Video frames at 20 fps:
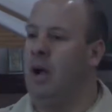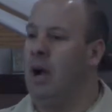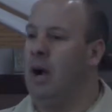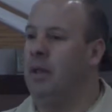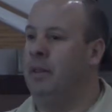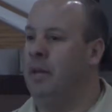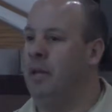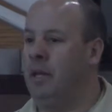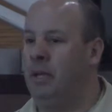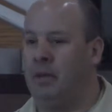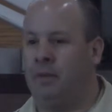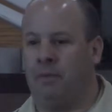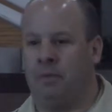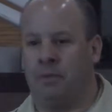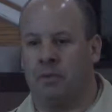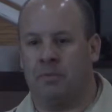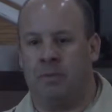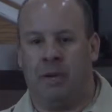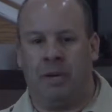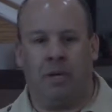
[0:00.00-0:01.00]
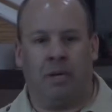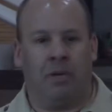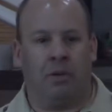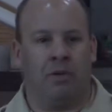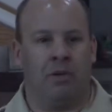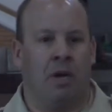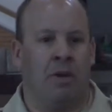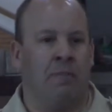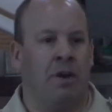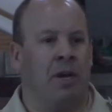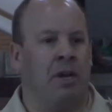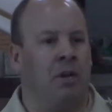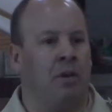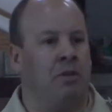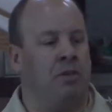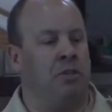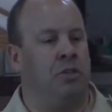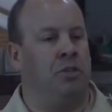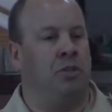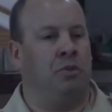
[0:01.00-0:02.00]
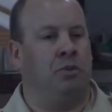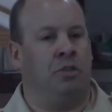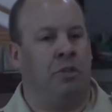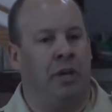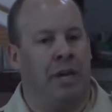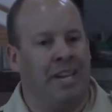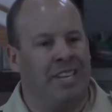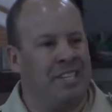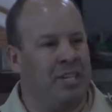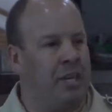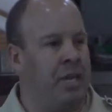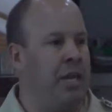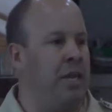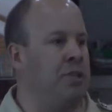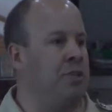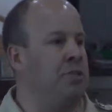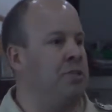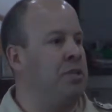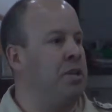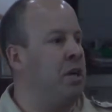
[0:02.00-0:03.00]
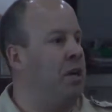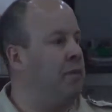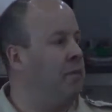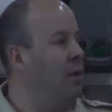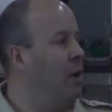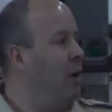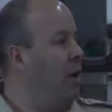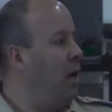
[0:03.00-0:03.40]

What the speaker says: for spending your time out here to educate yourself